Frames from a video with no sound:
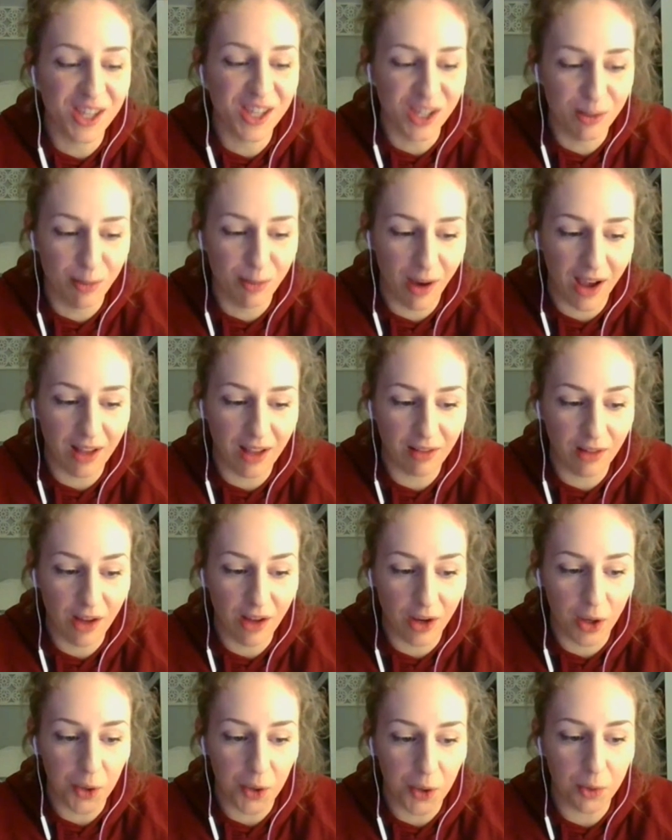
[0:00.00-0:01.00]
you buy
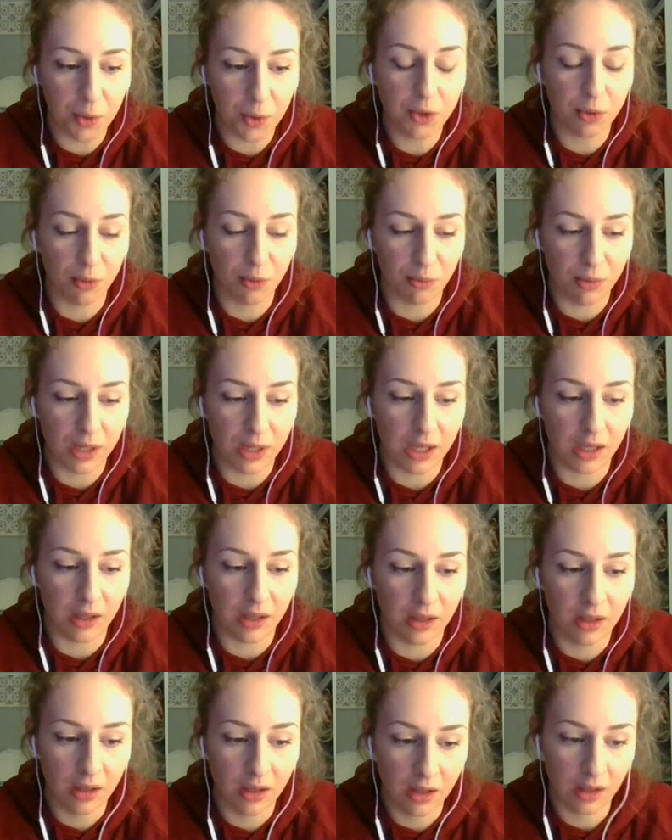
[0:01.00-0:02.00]
low, which would
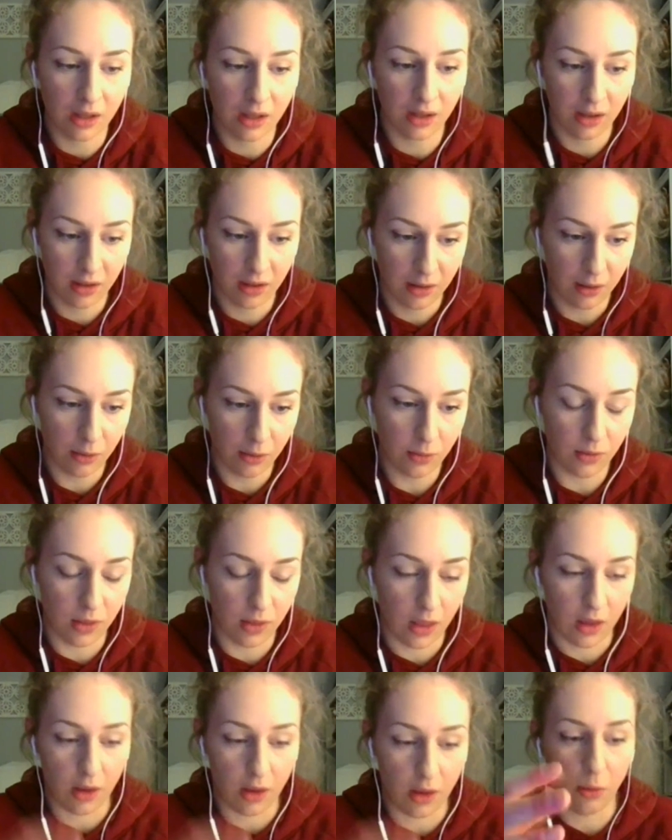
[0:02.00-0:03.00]
be
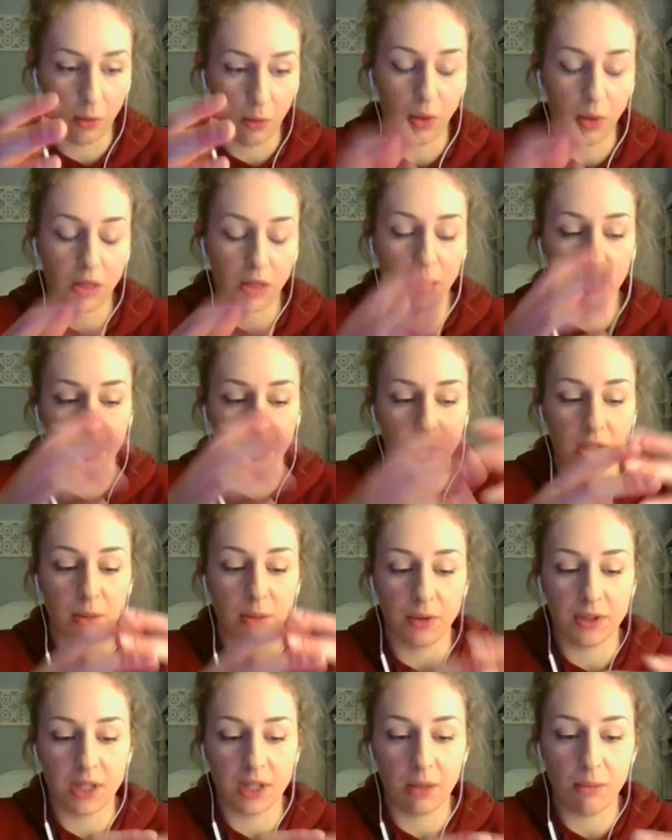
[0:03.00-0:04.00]
the
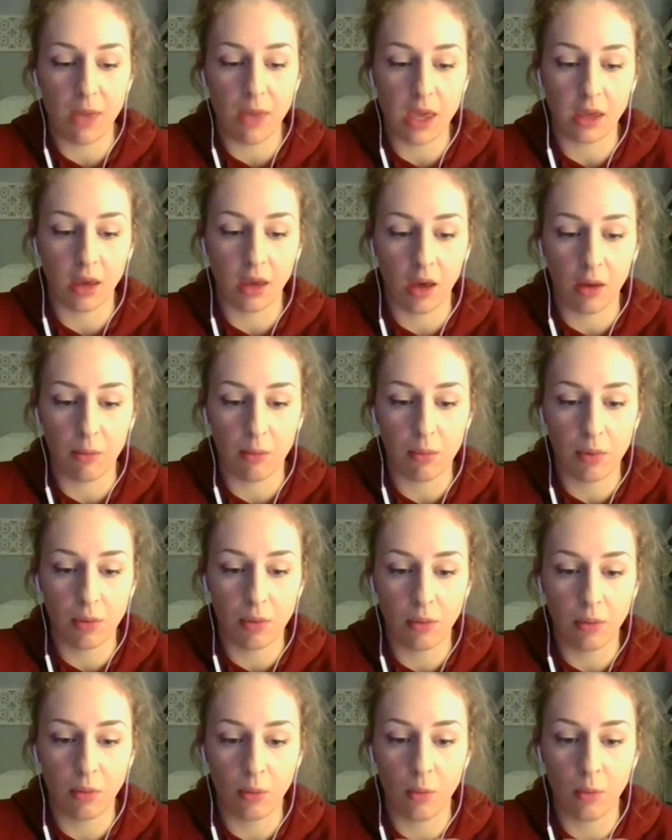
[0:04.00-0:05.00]
principles that make up
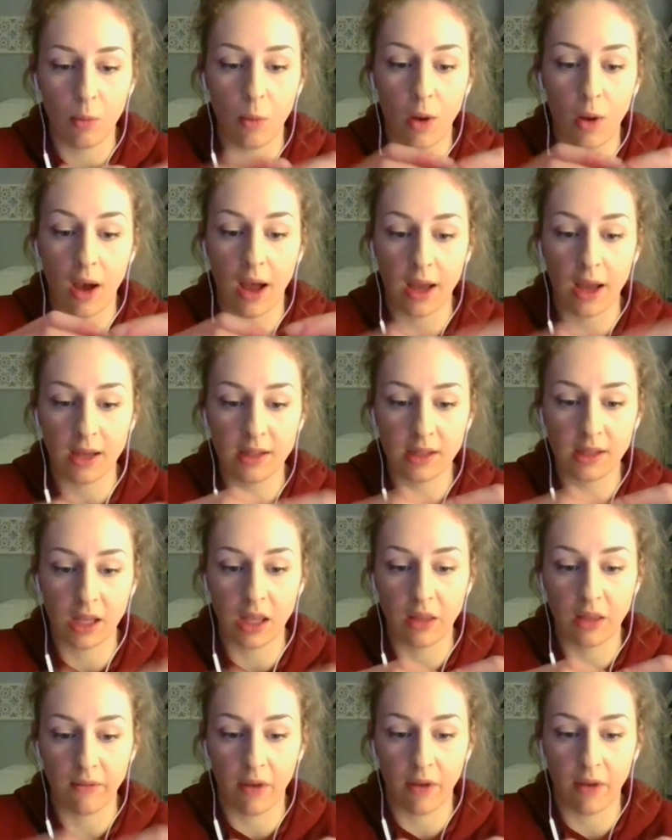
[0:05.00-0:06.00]
what I
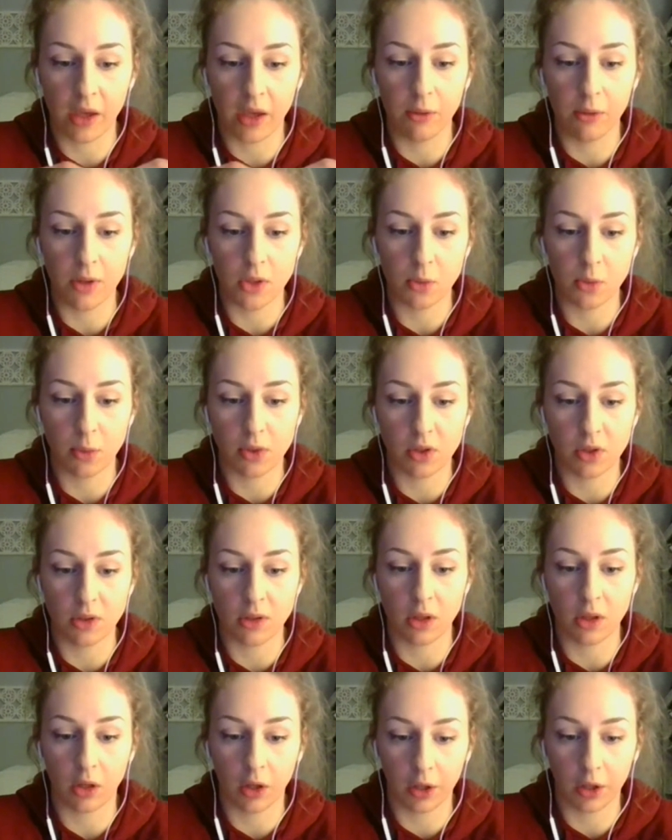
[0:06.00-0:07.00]
say the value is, which
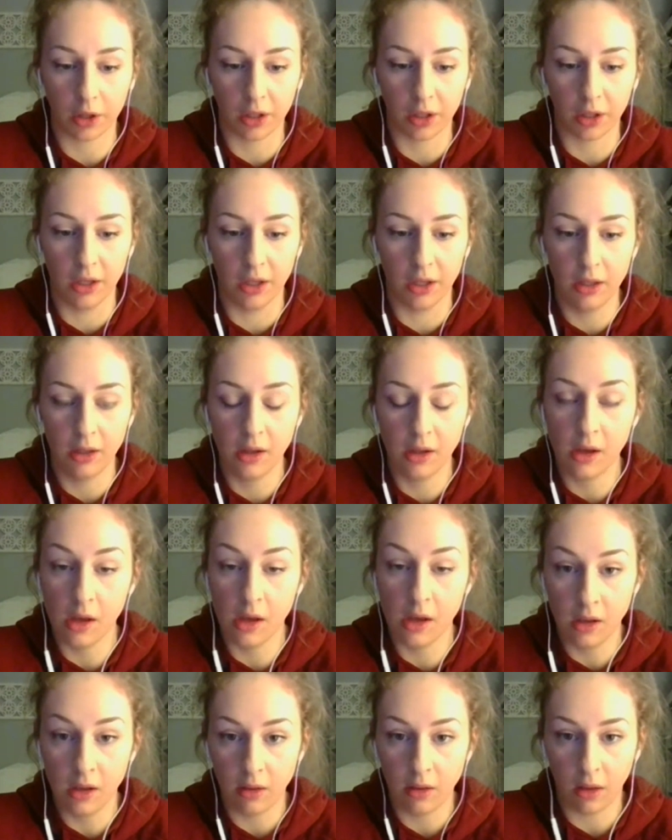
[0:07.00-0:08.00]
is the
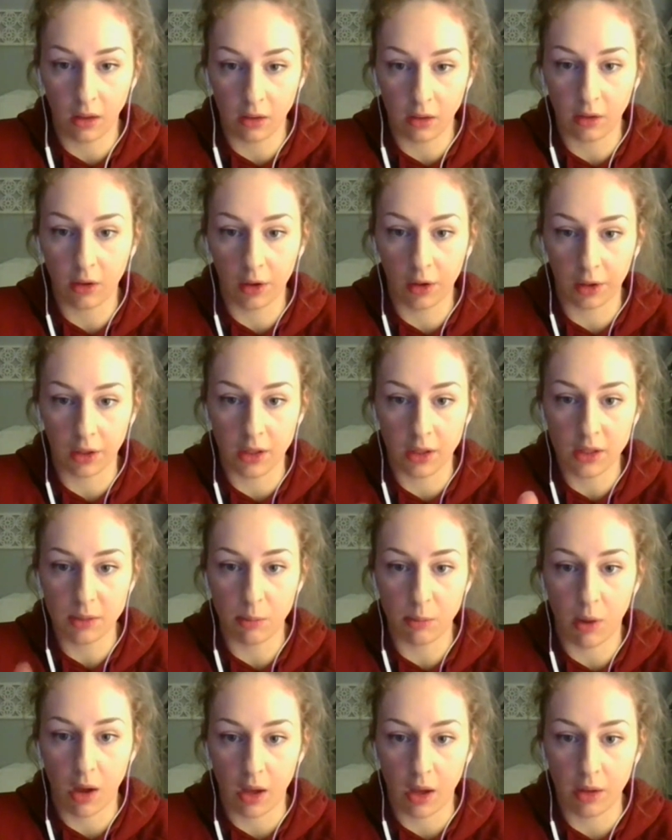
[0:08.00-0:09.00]
current
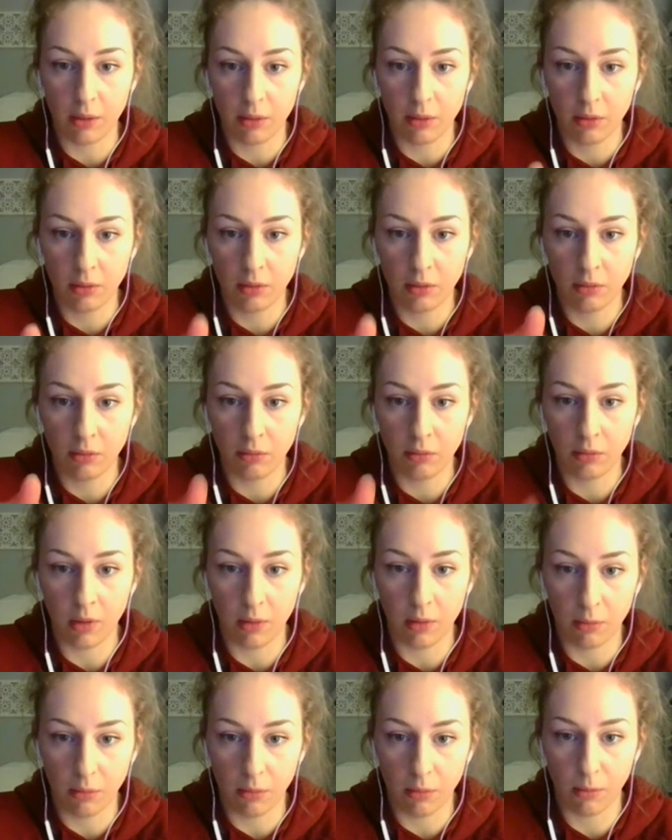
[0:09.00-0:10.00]
spot
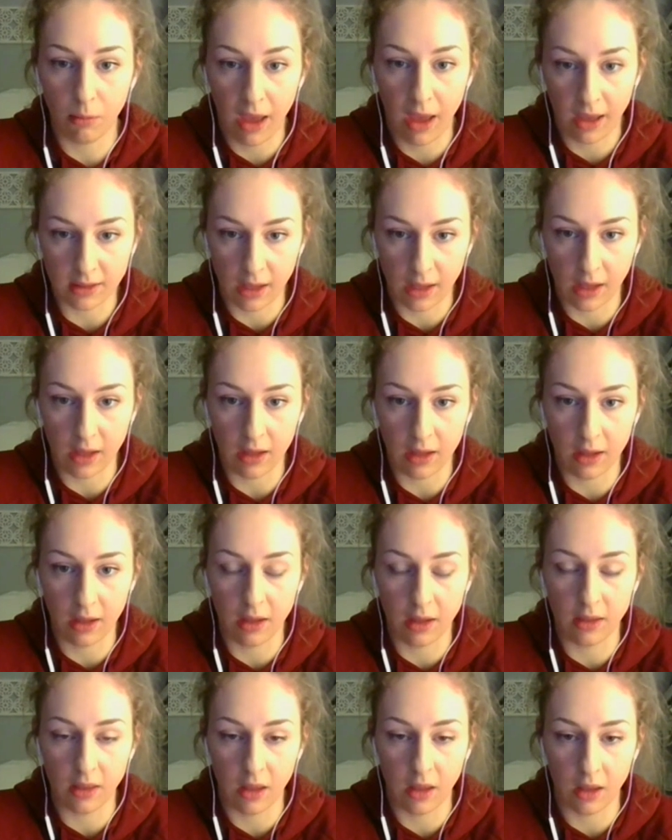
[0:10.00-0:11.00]
asset,
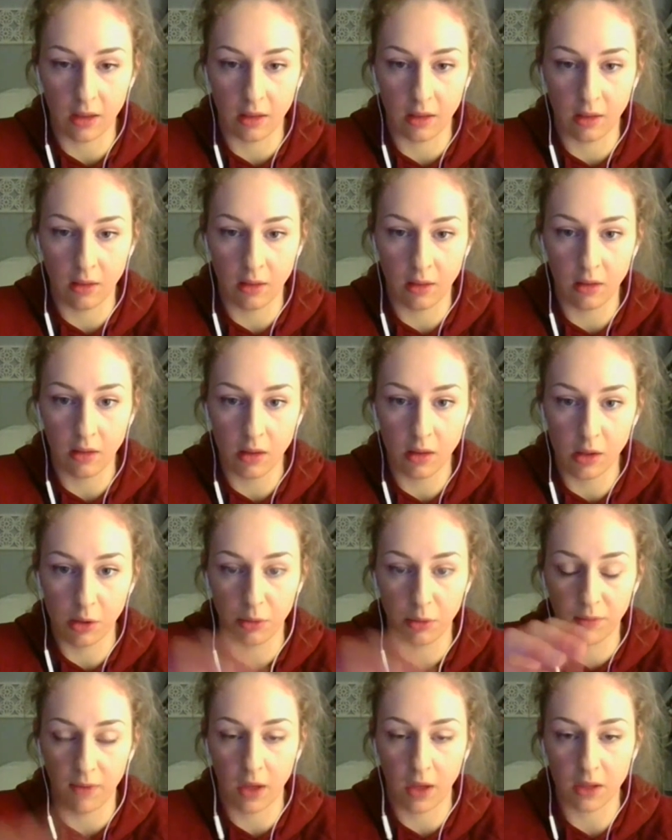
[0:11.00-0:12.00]
and then
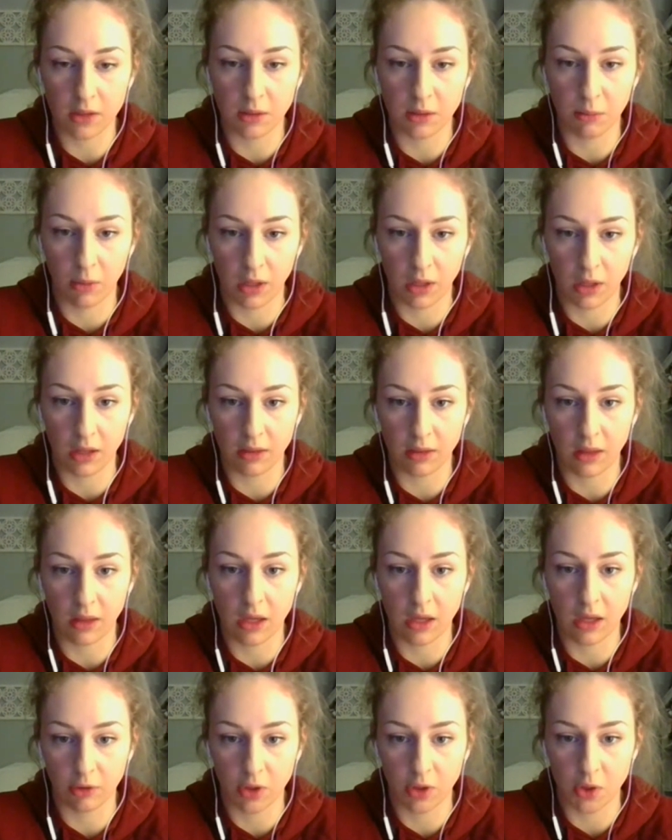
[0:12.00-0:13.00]
you invest money at
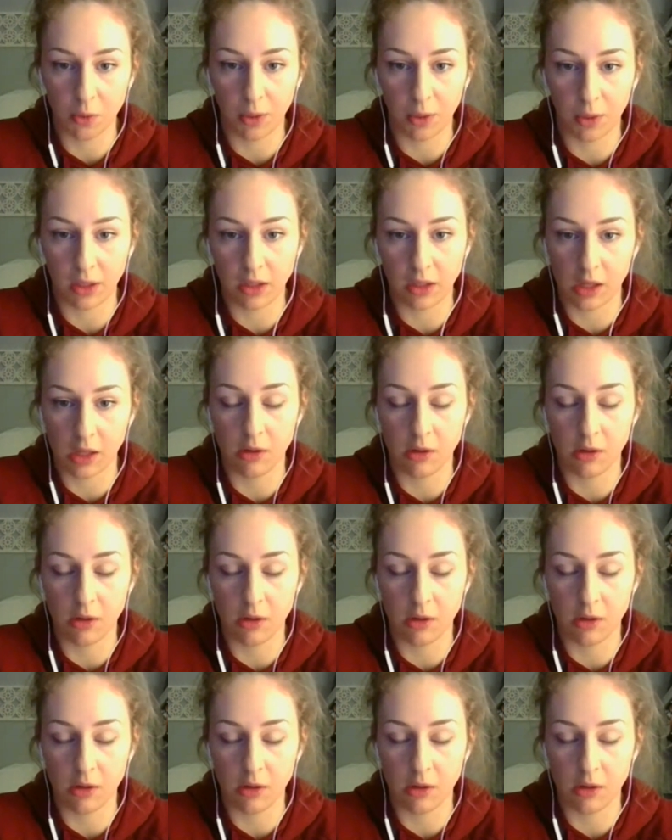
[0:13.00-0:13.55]
the interest rate that